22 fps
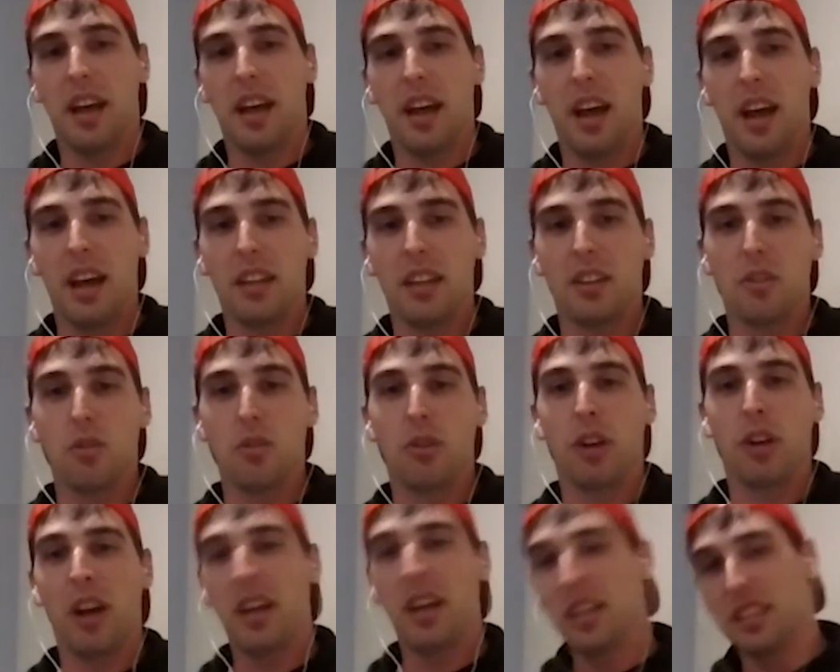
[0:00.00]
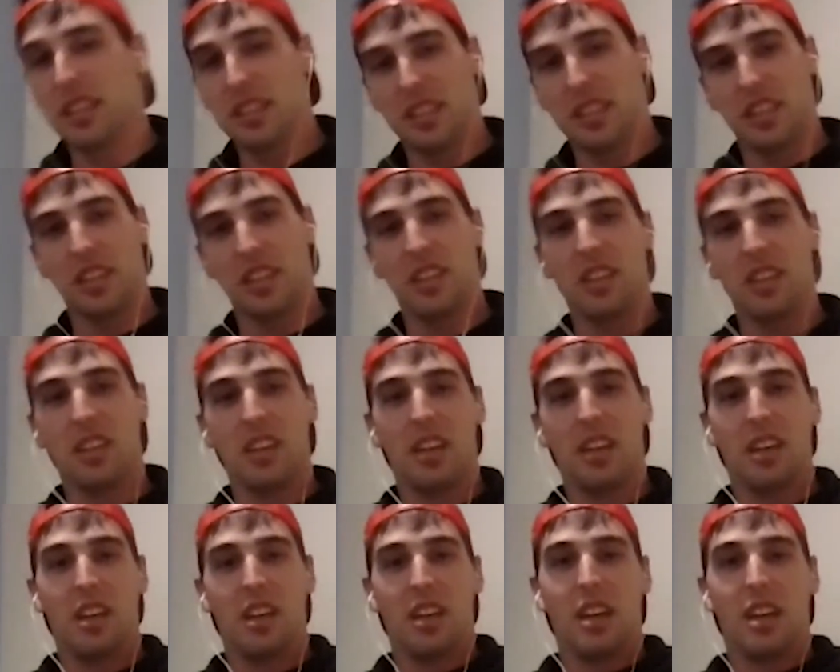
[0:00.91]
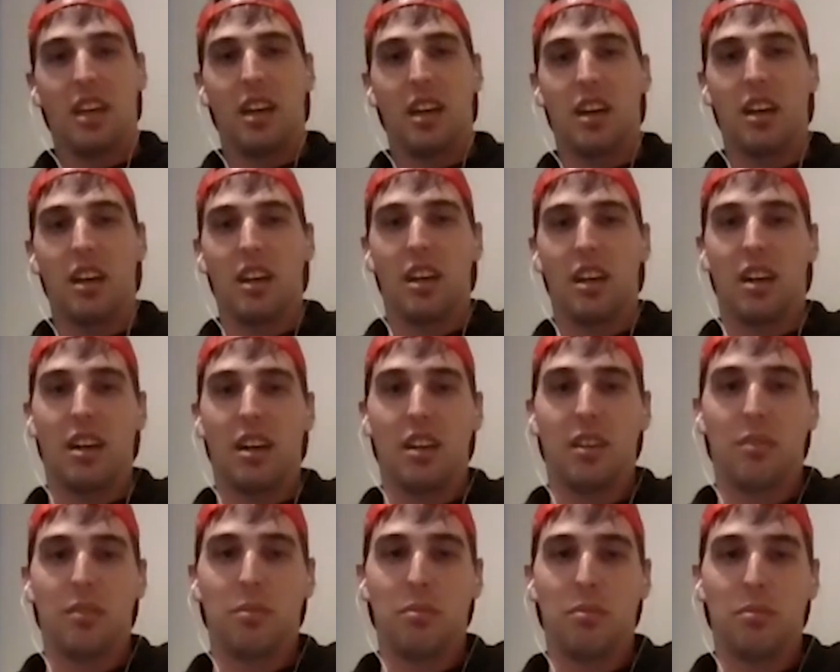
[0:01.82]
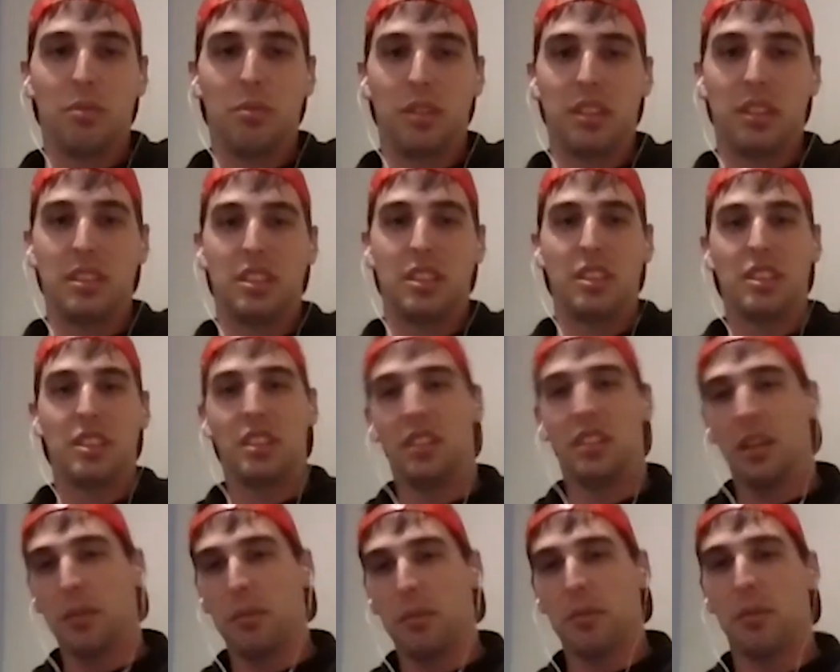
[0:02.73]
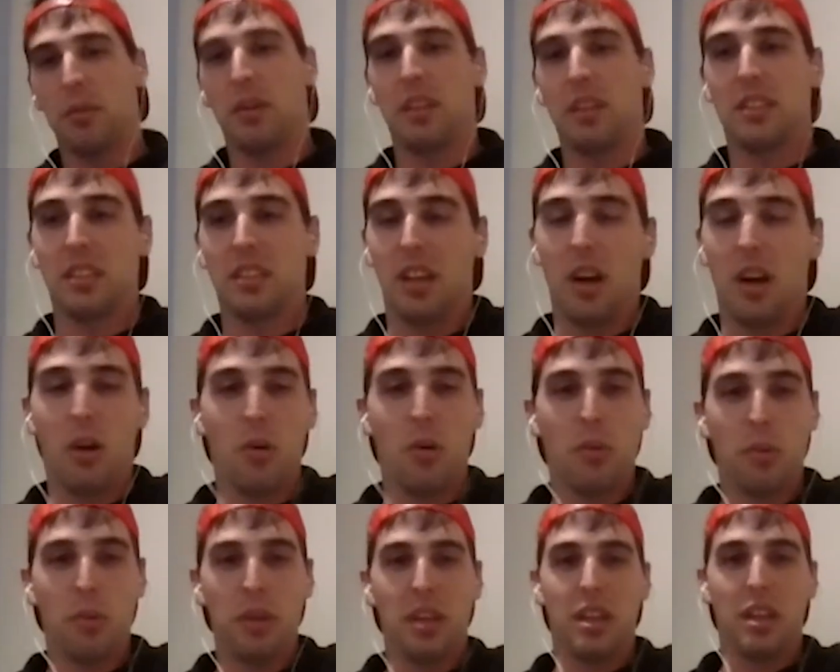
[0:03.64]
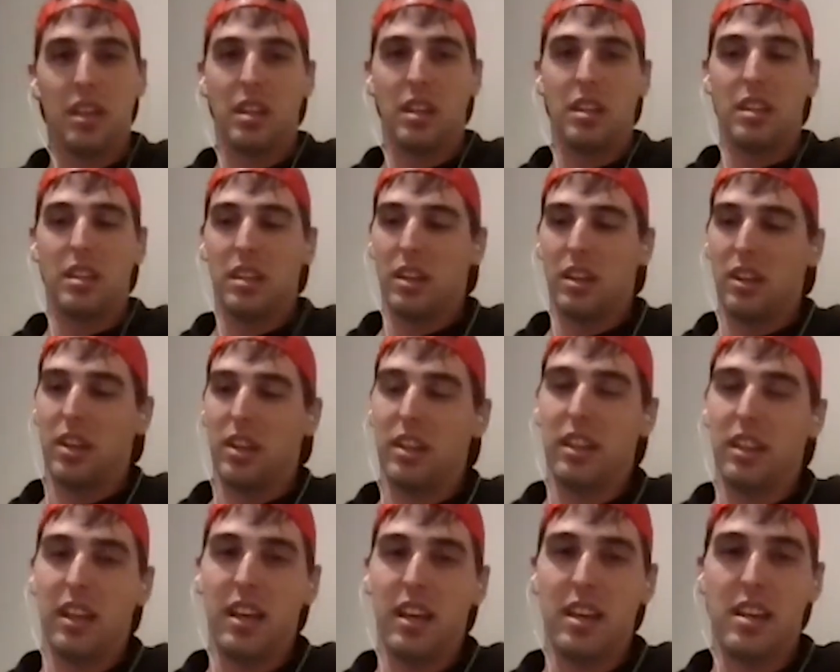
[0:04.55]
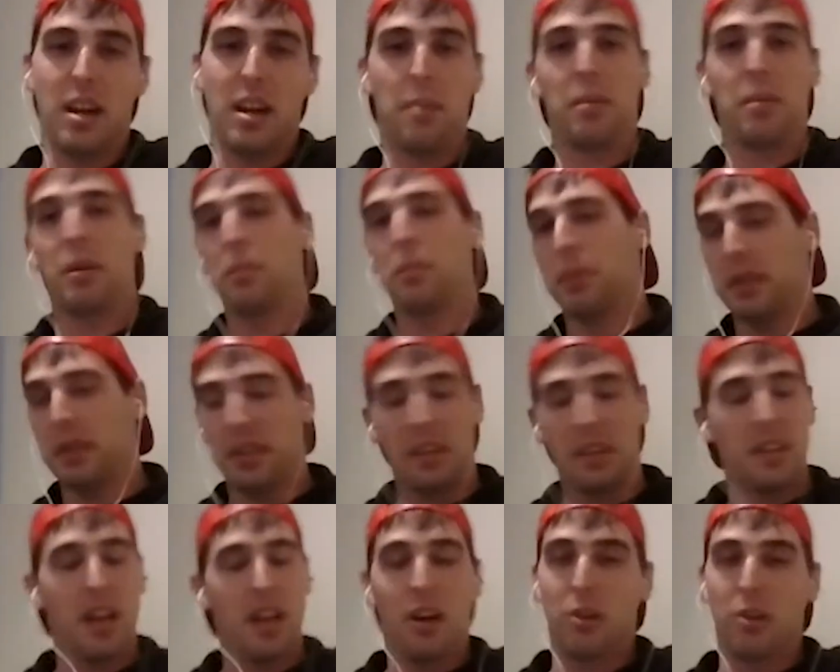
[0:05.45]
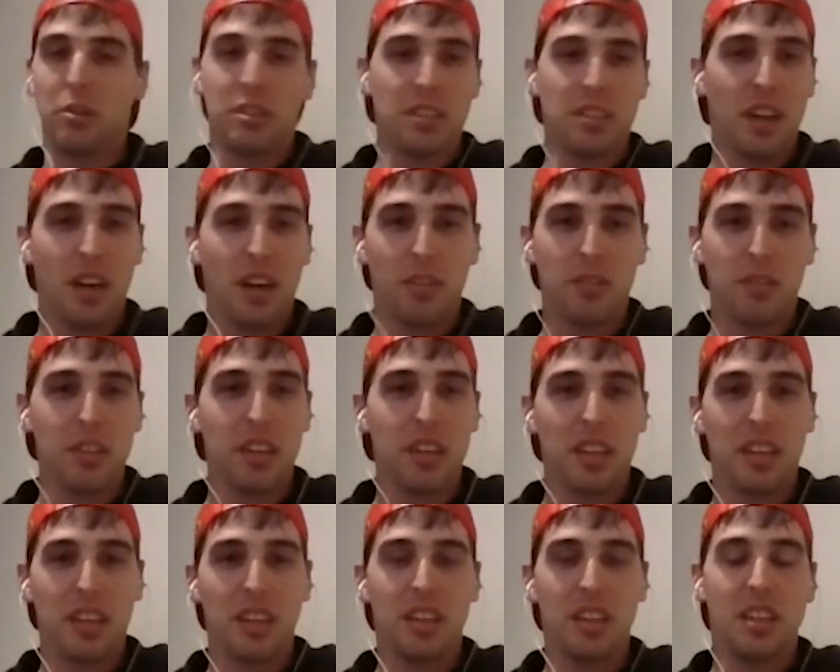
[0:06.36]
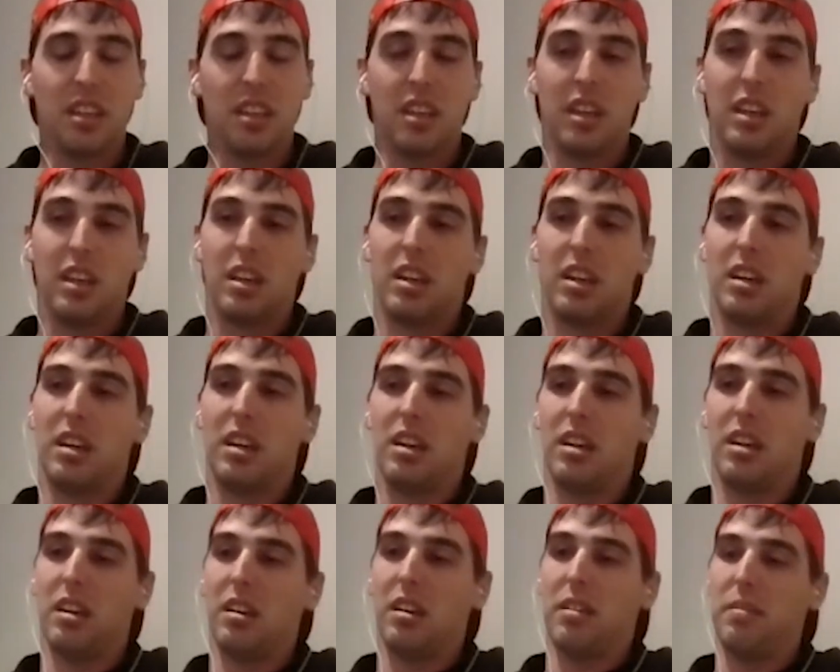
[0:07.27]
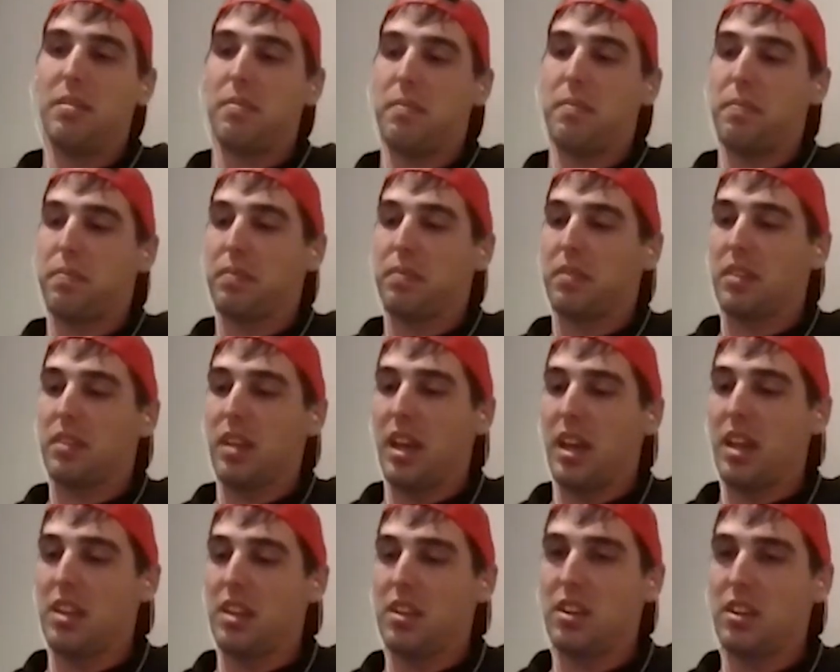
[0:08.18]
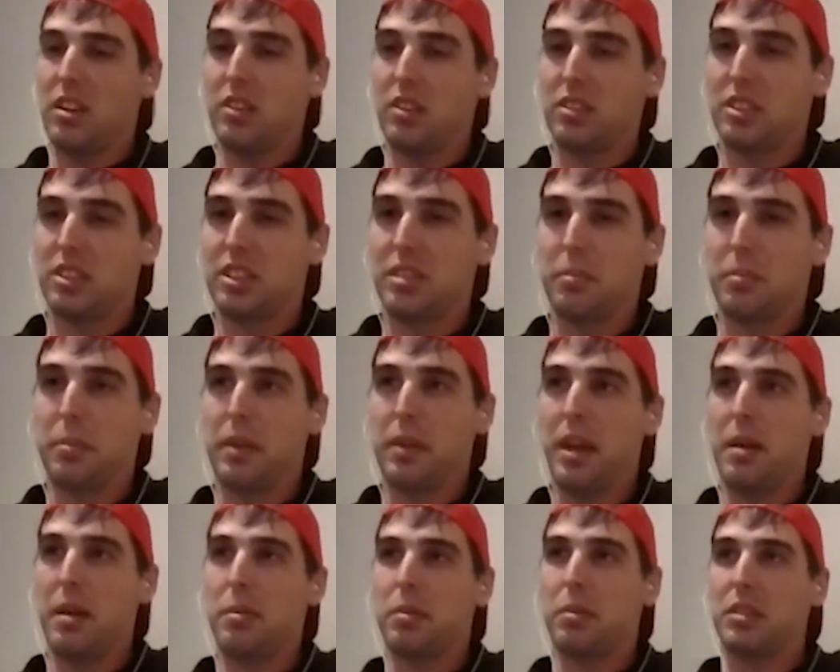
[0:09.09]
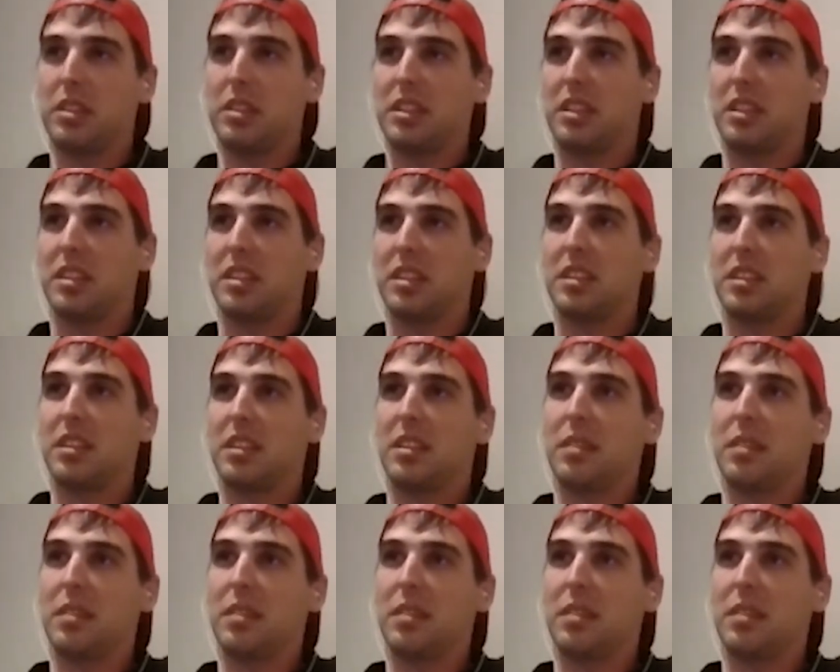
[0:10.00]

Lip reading: at the Ukrainian Center when GCW runs that whole weekend here in LA, and I'm going to be there that whole entire weekend. And, you know, just to be able to,